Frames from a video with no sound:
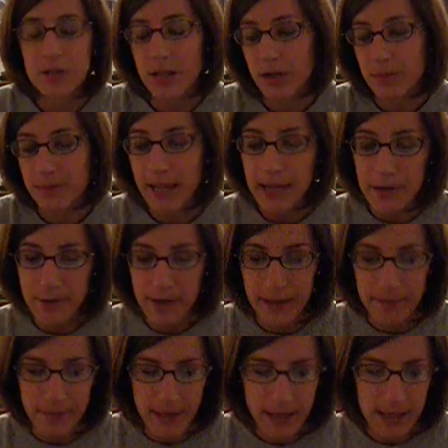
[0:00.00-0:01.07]
So
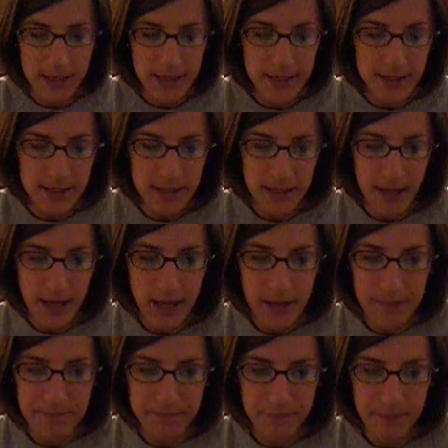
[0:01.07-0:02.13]
anyway, that is,
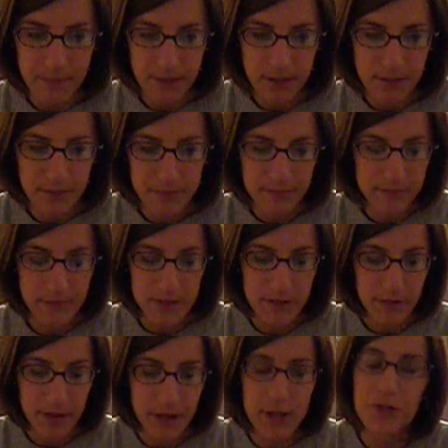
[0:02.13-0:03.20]

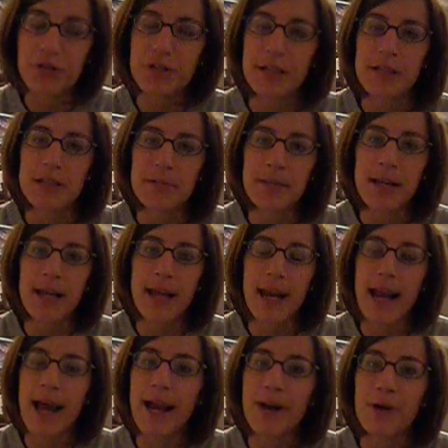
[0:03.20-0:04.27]
it's very interesting to me,
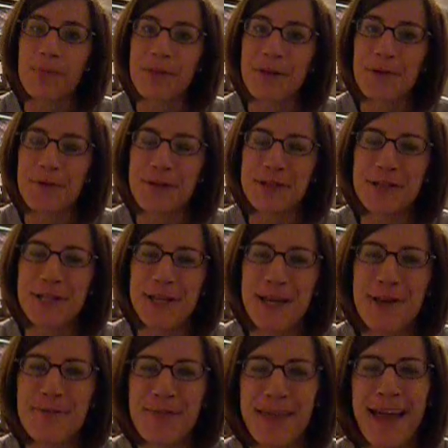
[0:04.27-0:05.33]
and I hope that it was to
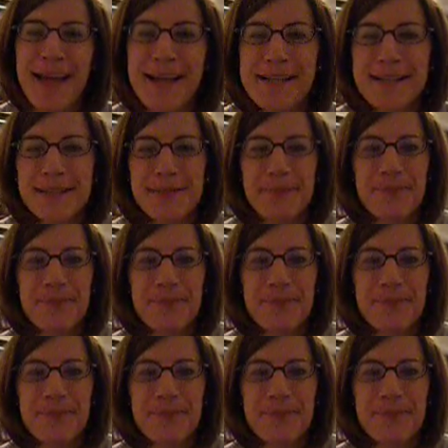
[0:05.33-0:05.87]
you. Thanks.